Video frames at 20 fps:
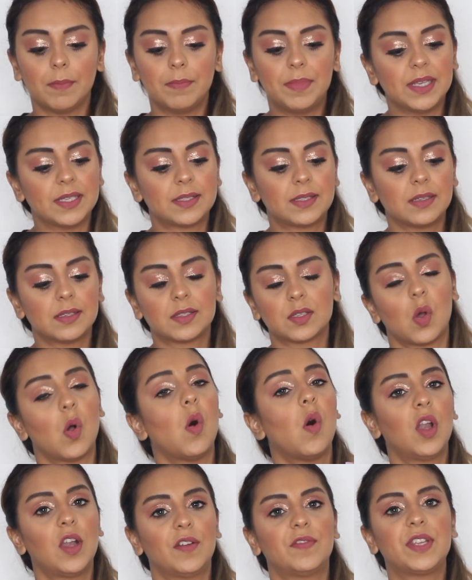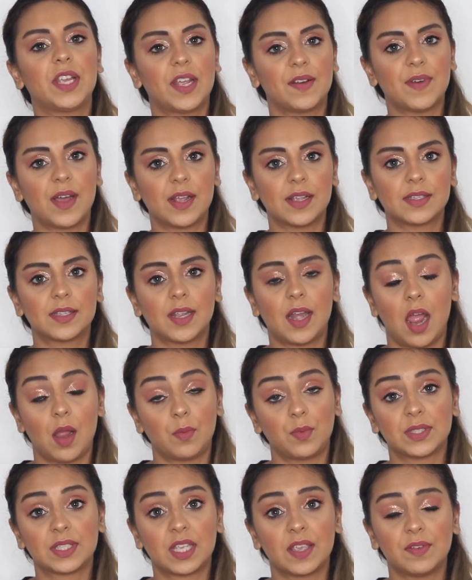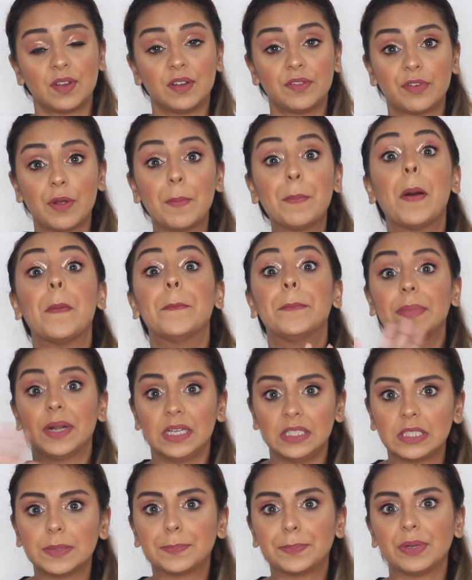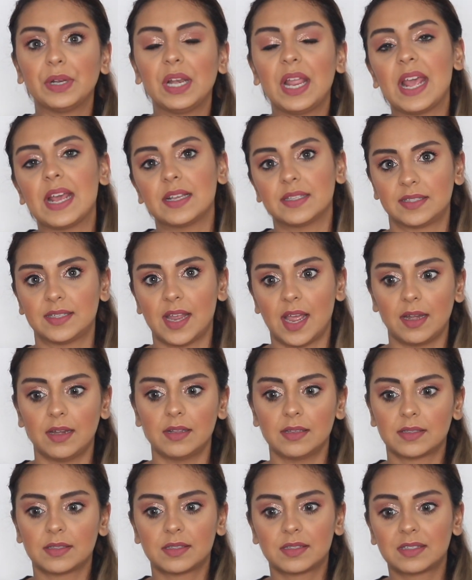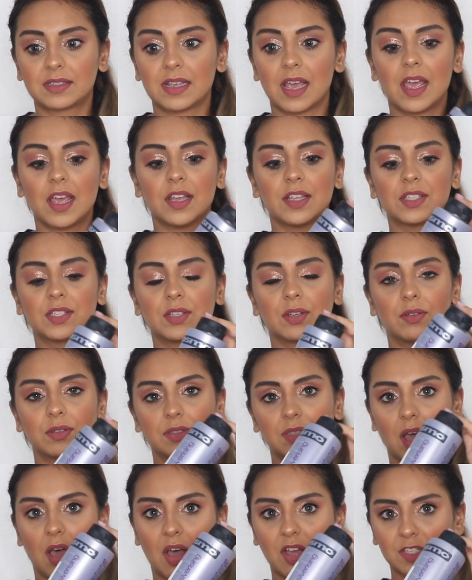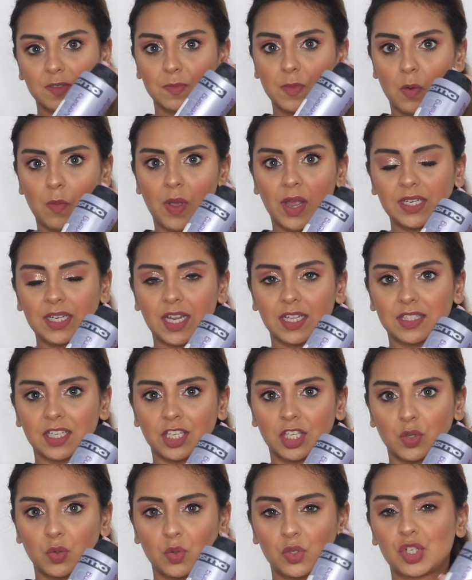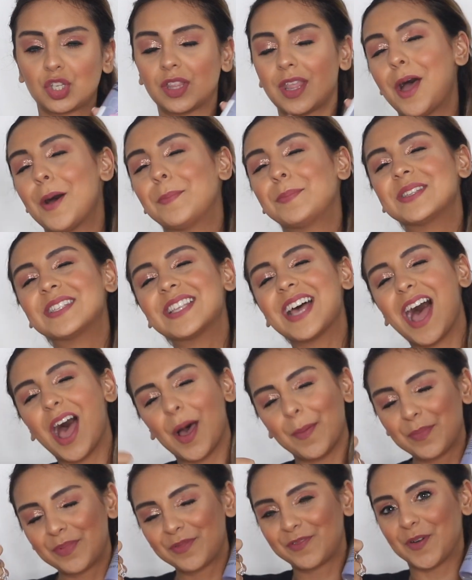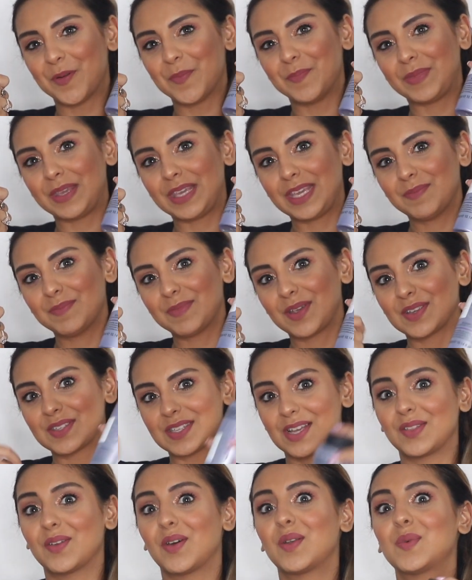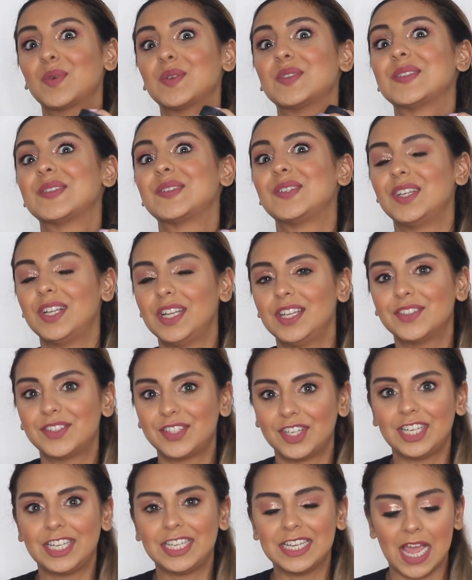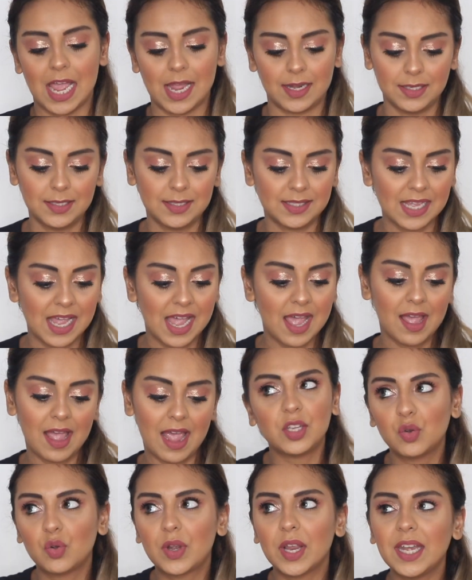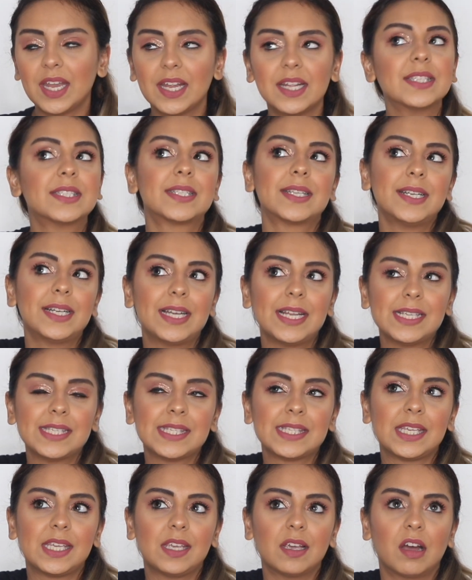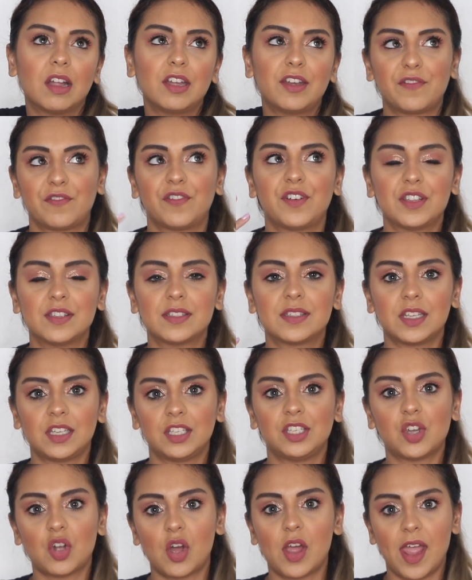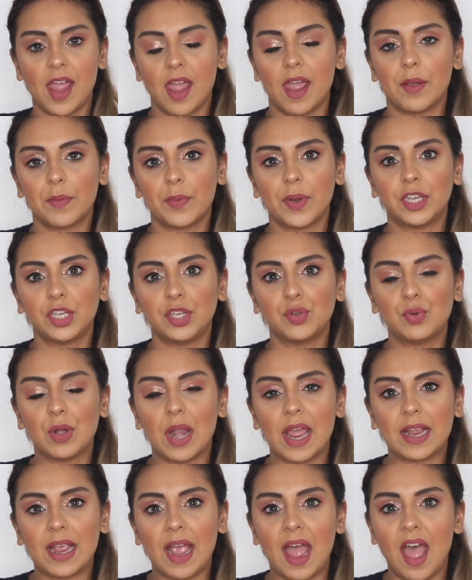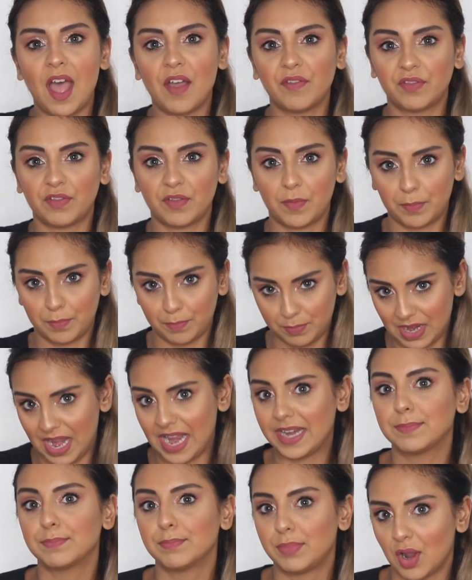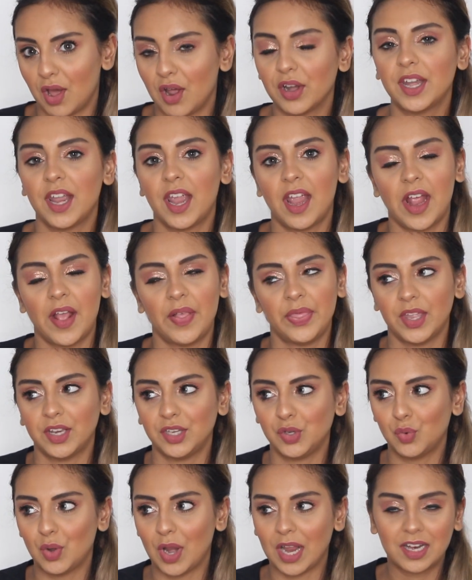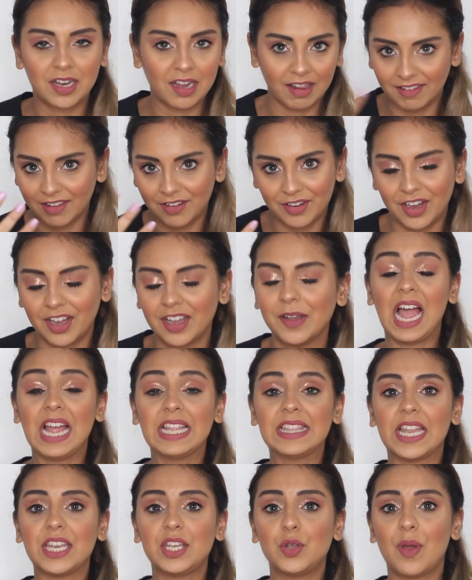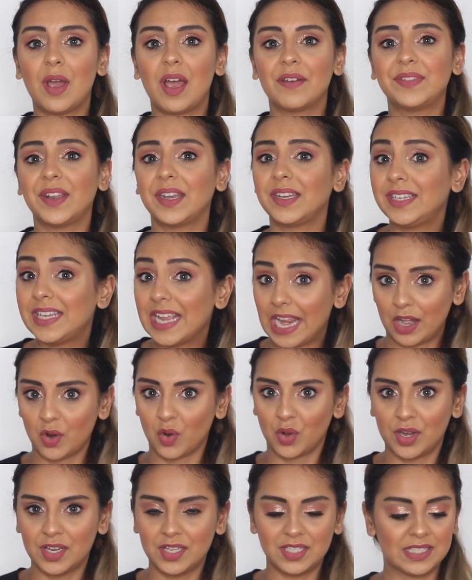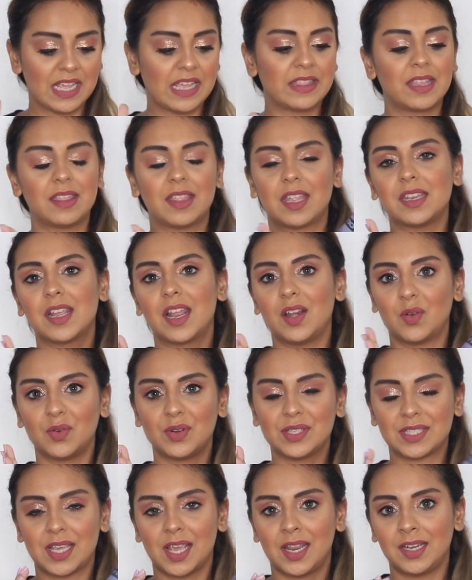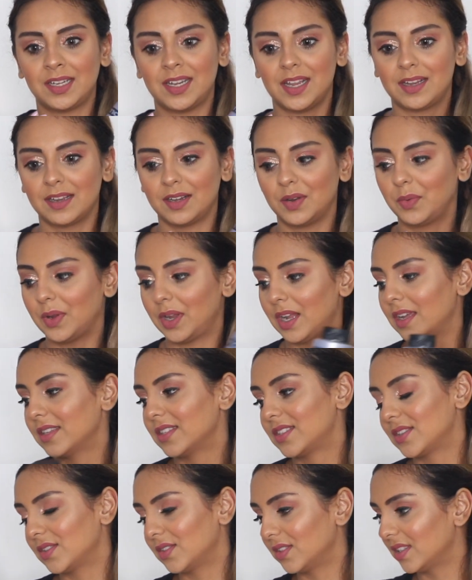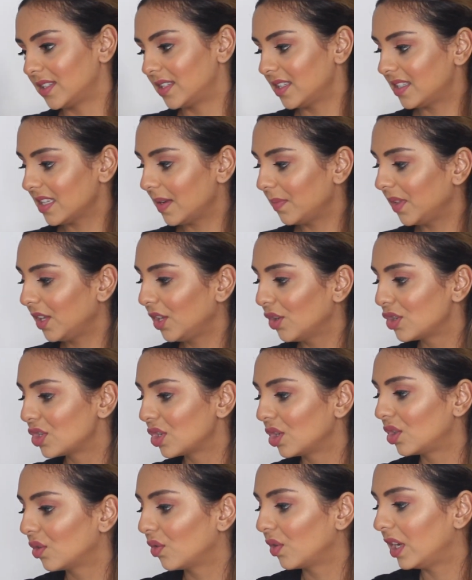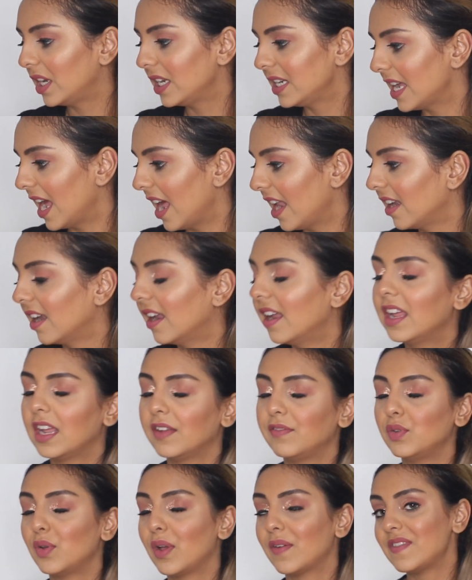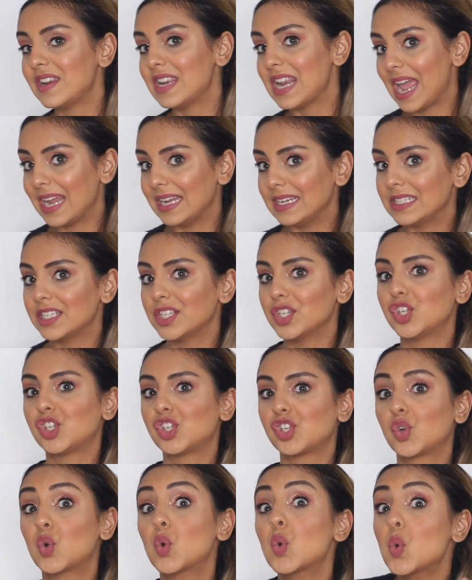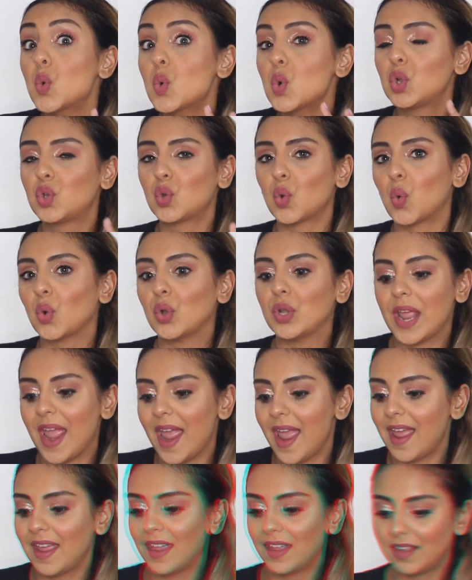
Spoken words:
This is all of the advice that I was given from multiple hairstylists. So the Osmo one gets a huge thumbs up from me because I thought it was really, really nice. You can instantly see a difference in your hair when you like have light blonde hair and then you like color it and then you have that yellowness and then that yellowness getting taken away. So this is something you should totally get if you have lightish, cool toned hair.